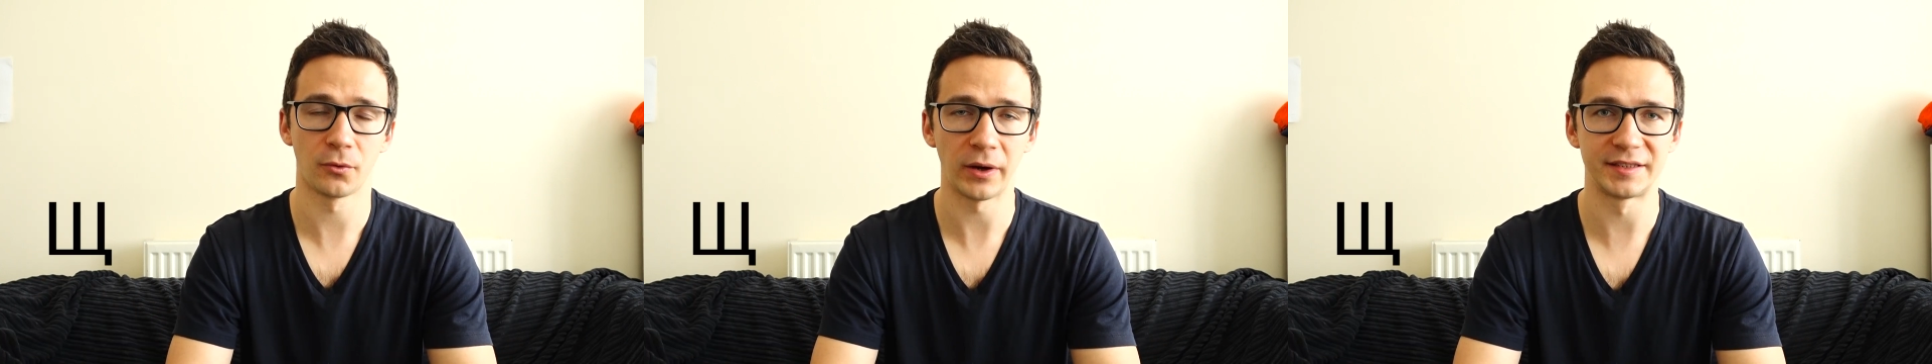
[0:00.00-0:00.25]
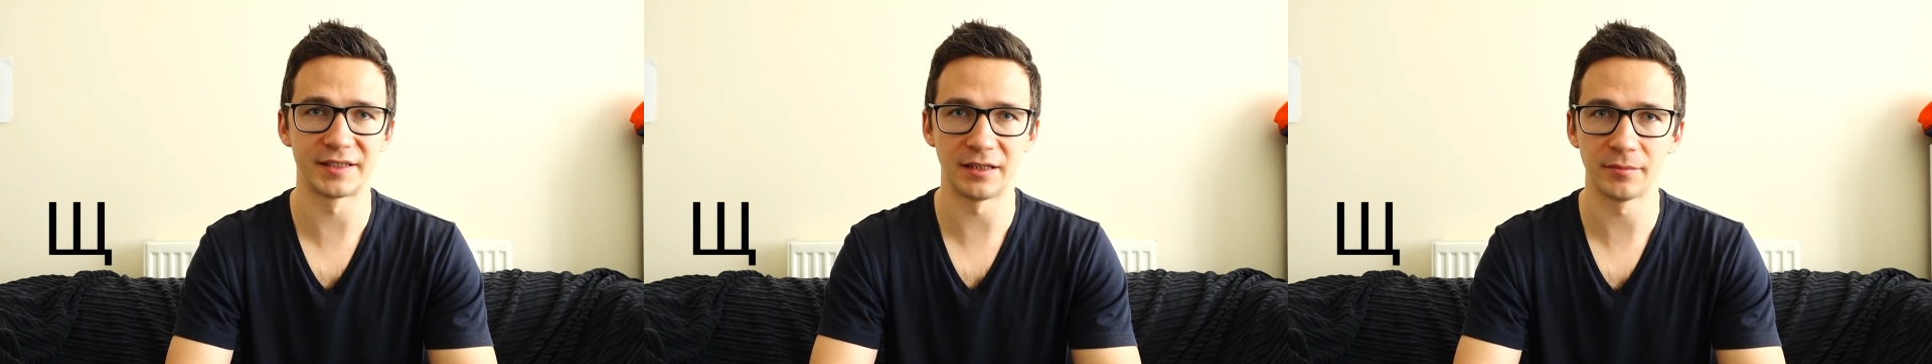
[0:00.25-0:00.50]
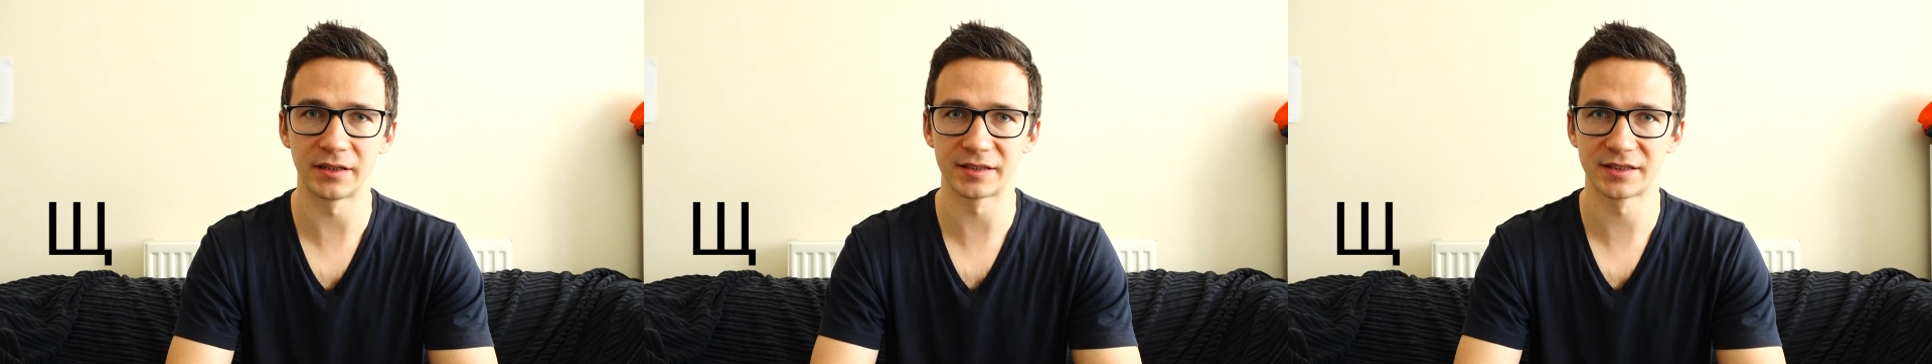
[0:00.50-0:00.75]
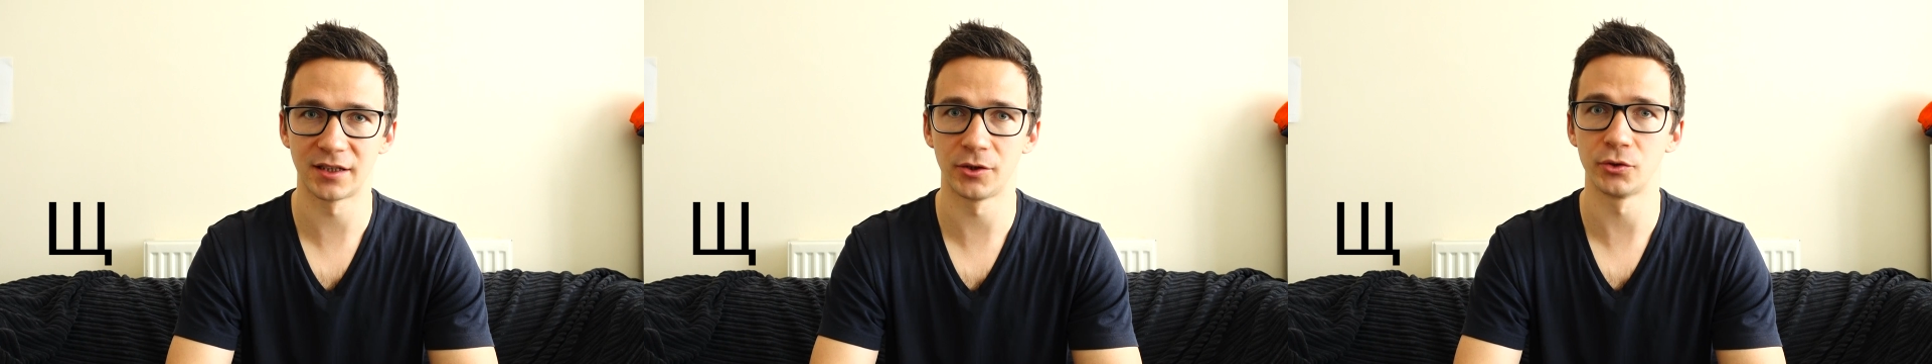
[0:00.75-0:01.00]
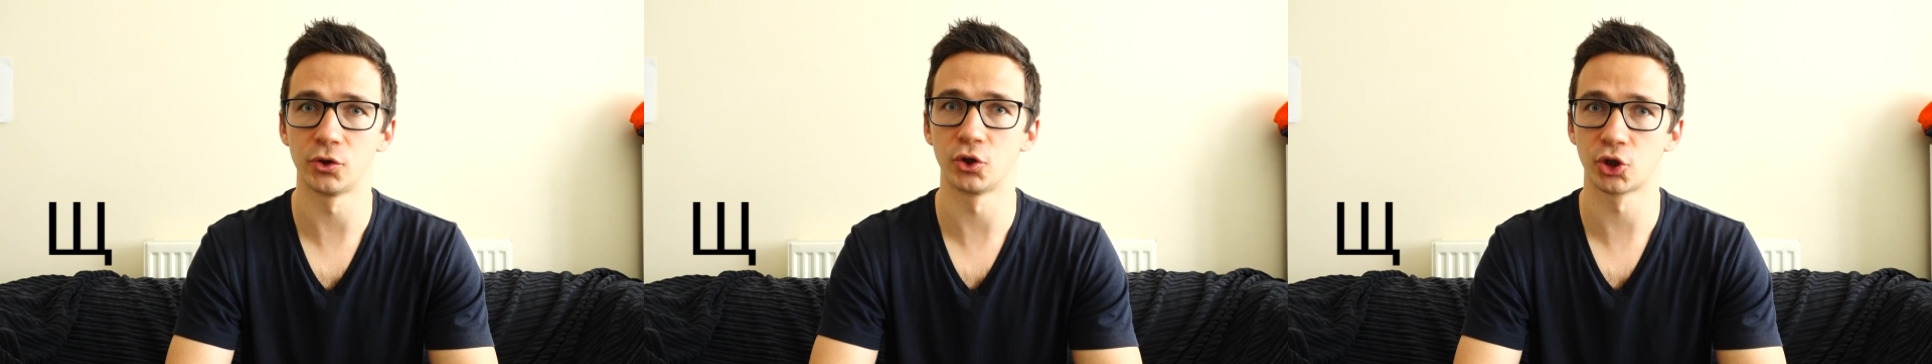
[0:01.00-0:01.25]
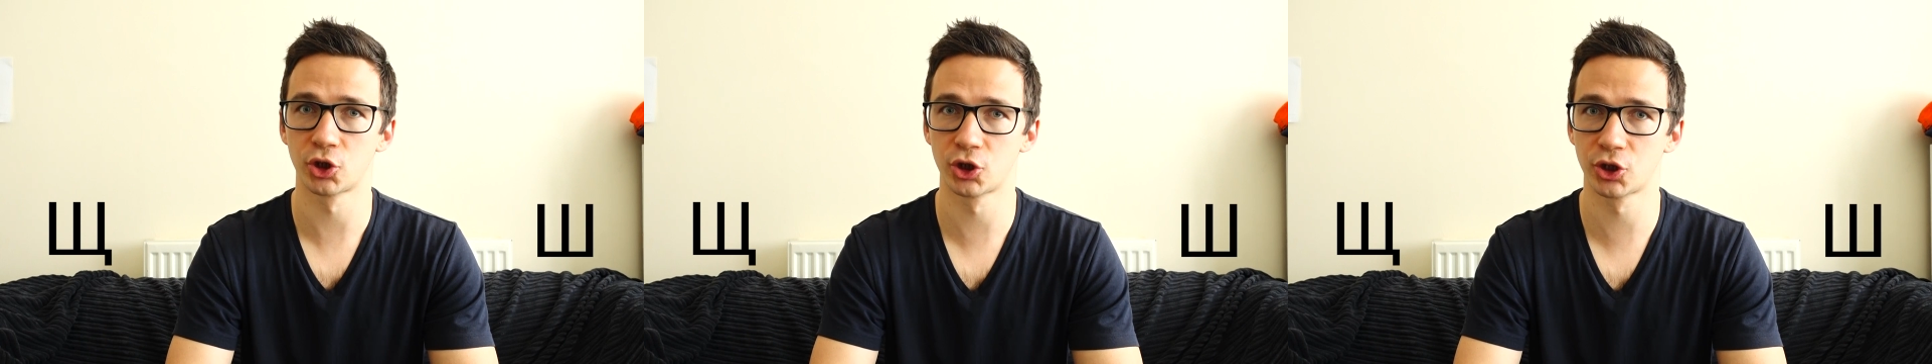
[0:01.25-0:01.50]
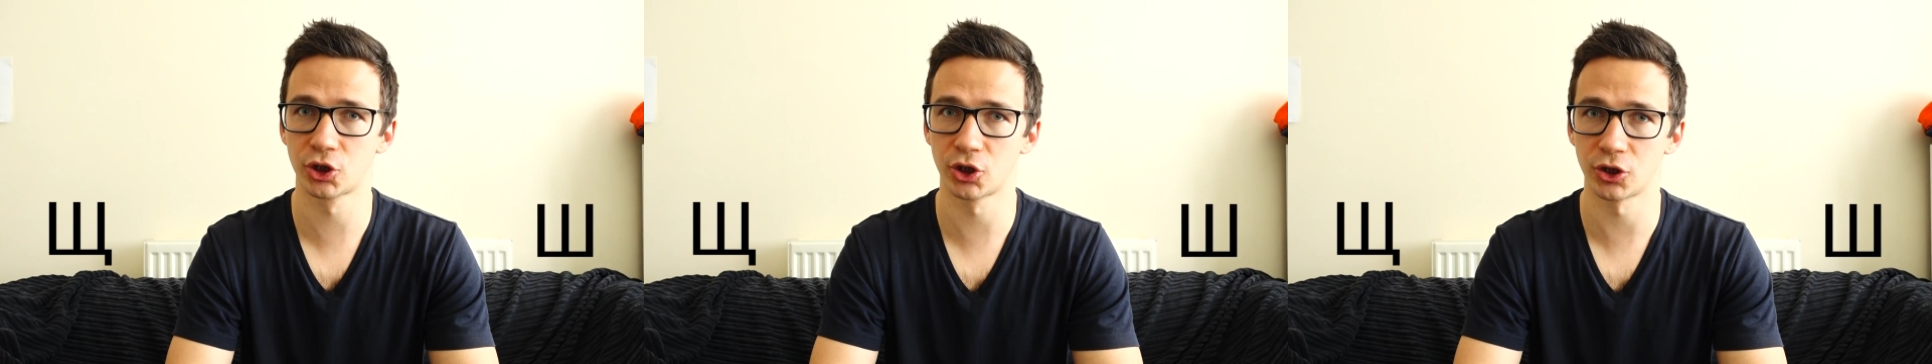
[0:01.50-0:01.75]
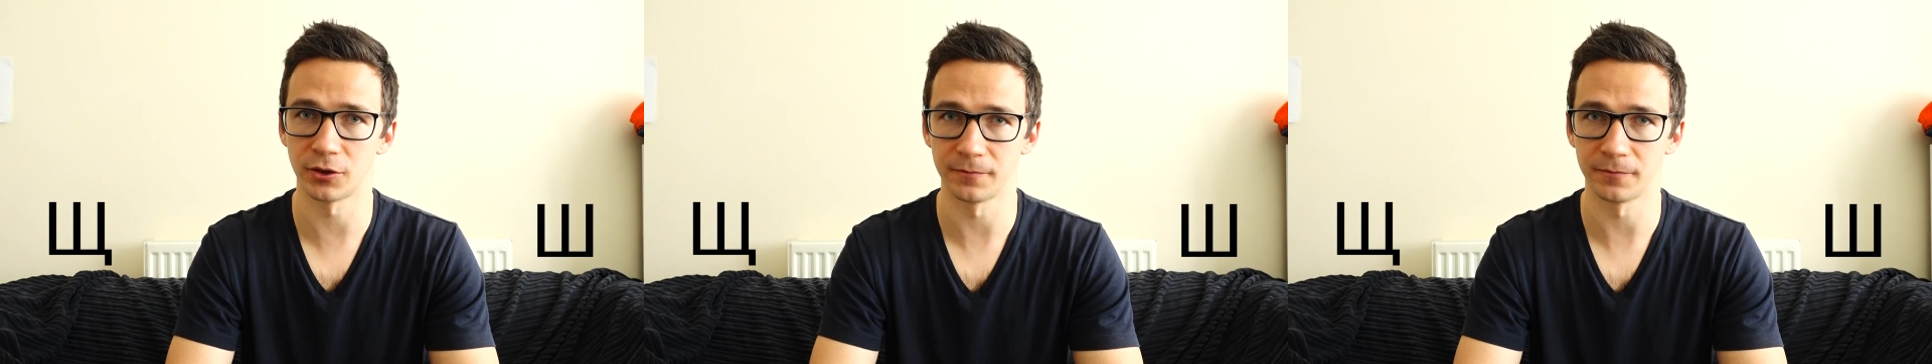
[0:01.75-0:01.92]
quite similar sound sh.